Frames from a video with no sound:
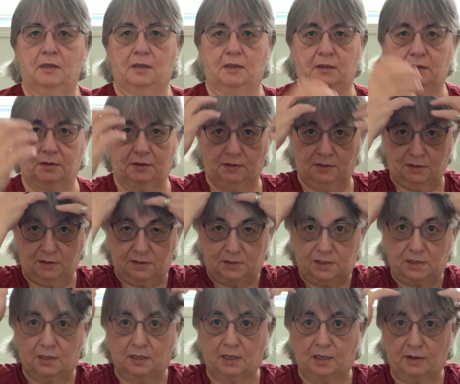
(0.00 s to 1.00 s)
And you can
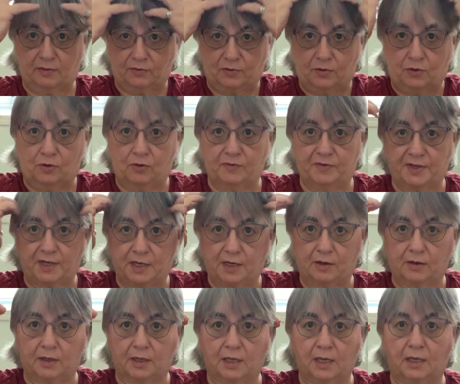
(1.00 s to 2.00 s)
see I have COVID
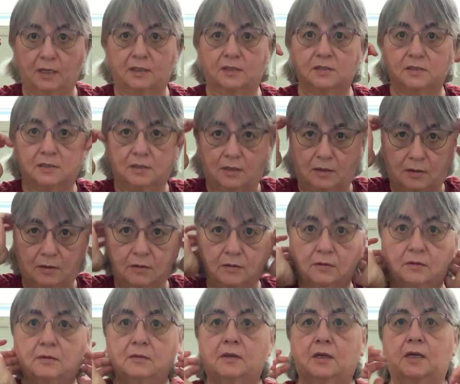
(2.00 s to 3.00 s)
hair again because our
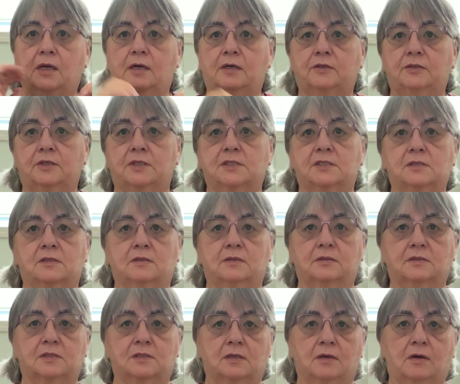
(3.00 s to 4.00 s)

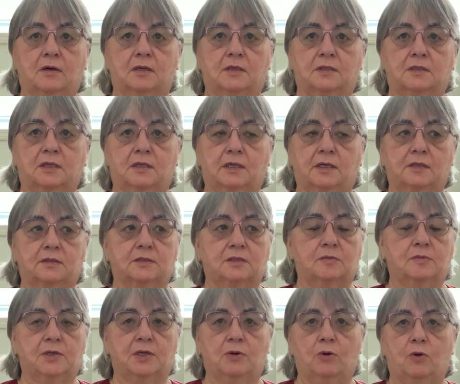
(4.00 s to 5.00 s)
hairdressers aren't allowed to
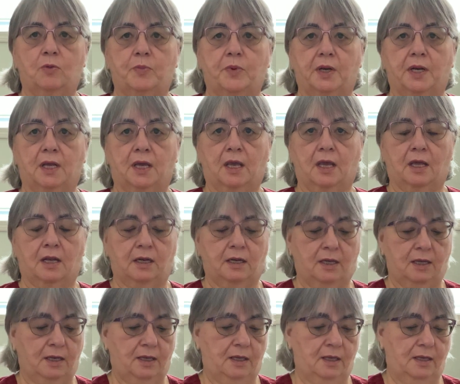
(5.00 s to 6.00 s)
be open again.
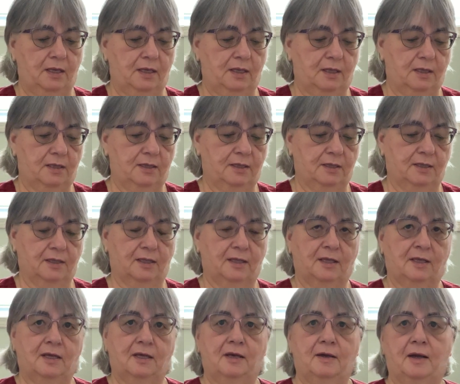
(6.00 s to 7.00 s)

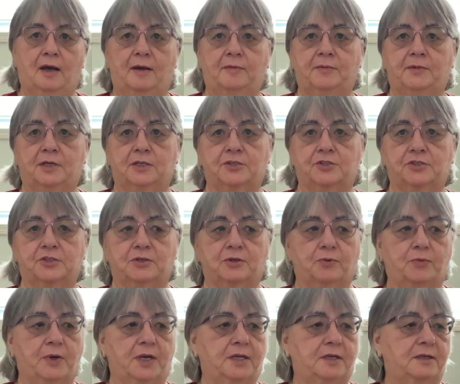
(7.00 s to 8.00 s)
I'm not sure
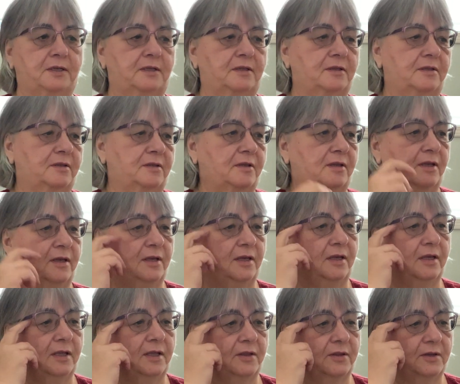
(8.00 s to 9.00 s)
when
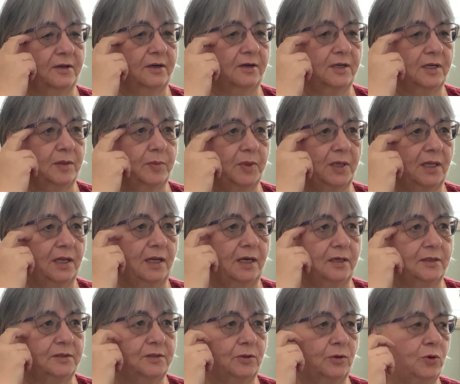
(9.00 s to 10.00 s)
they're going to be
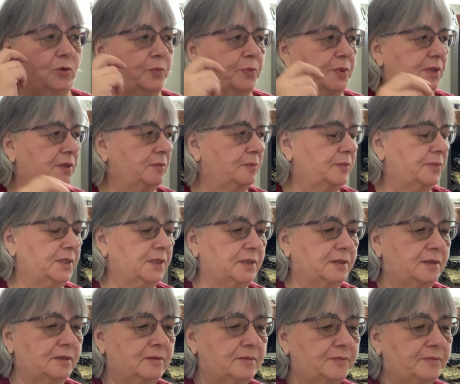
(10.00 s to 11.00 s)
allowed to open, but it
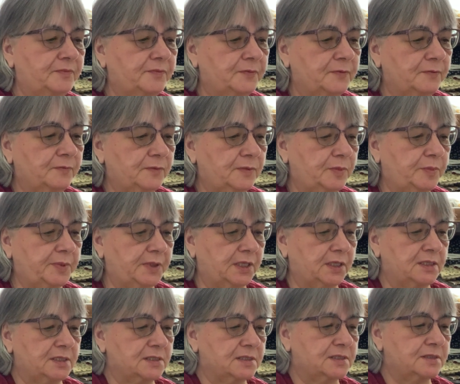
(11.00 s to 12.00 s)
will be
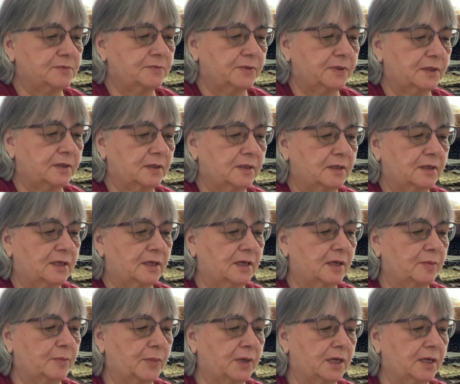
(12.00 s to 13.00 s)
nice when I can
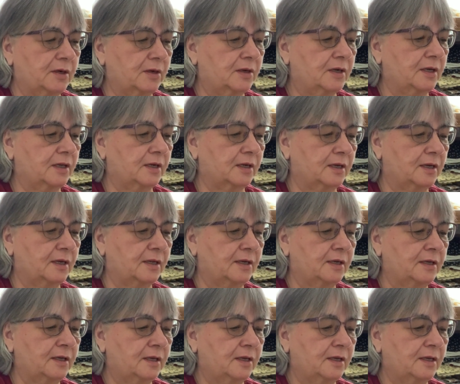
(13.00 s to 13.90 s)
get my hair cut again.